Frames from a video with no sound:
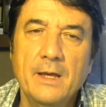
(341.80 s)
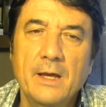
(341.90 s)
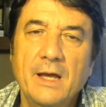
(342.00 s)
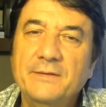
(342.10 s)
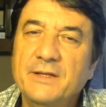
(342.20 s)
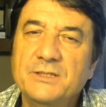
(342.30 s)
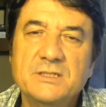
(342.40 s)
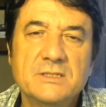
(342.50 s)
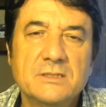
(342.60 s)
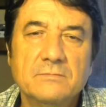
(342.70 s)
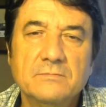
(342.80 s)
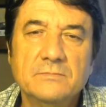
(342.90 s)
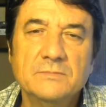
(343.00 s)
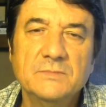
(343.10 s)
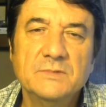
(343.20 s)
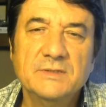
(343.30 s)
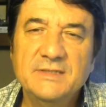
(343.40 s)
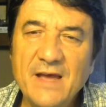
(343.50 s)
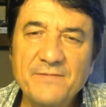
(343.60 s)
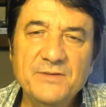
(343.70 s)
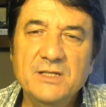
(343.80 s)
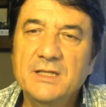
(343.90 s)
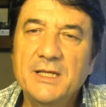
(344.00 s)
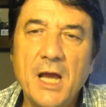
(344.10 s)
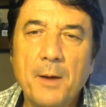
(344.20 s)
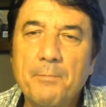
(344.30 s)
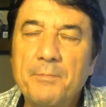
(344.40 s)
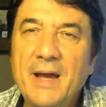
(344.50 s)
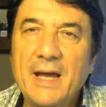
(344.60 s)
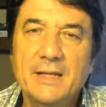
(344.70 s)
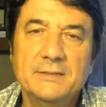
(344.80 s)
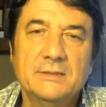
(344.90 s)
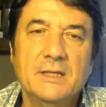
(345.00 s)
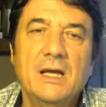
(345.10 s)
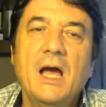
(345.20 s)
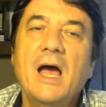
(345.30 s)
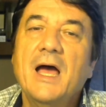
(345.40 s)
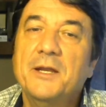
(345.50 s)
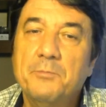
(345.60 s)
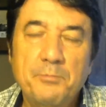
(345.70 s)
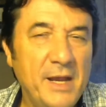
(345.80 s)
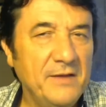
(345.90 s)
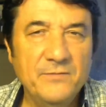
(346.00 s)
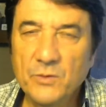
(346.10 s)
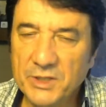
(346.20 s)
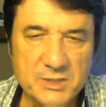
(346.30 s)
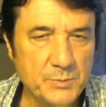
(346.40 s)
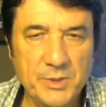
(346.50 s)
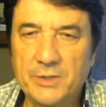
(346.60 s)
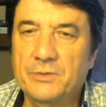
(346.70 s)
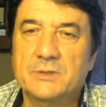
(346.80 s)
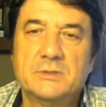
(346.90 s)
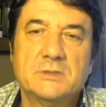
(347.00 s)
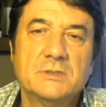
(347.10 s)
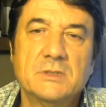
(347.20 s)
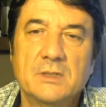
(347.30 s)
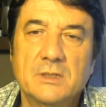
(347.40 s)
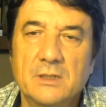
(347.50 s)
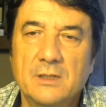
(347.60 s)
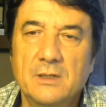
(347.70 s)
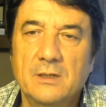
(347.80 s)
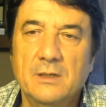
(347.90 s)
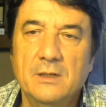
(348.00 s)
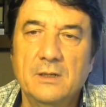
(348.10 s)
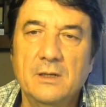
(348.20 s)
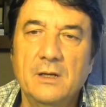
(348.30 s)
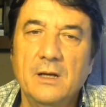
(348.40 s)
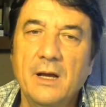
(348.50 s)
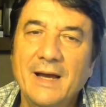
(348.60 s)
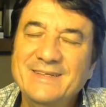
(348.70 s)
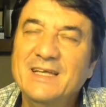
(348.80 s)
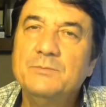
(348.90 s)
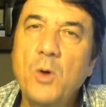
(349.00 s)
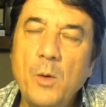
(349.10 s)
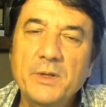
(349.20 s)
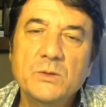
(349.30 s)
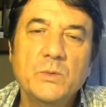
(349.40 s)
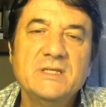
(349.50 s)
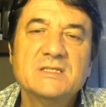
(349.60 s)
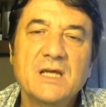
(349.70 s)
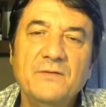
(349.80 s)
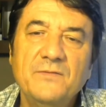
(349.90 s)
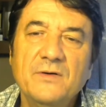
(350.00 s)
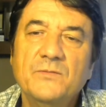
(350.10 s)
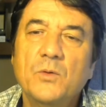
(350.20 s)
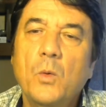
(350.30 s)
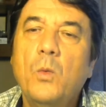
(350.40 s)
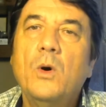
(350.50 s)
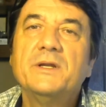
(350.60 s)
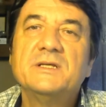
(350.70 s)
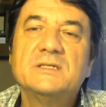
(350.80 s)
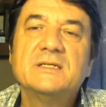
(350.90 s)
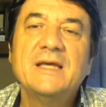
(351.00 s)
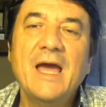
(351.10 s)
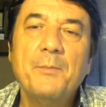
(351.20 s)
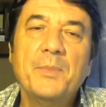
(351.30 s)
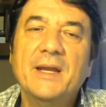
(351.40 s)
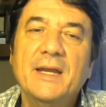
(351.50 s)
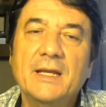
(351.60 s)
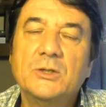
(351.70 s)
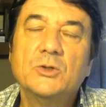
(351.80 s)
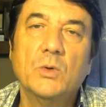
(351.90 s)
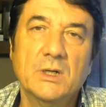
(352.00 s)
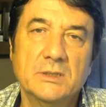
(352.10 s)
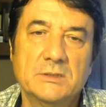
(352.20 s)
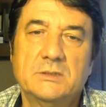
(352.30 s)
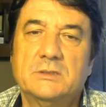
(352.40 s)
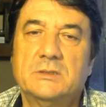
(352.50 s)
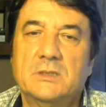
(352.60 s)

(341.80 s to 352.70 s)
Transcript: And that is definitely a bad and painful experience. At that moment we suffer from what is happening to us.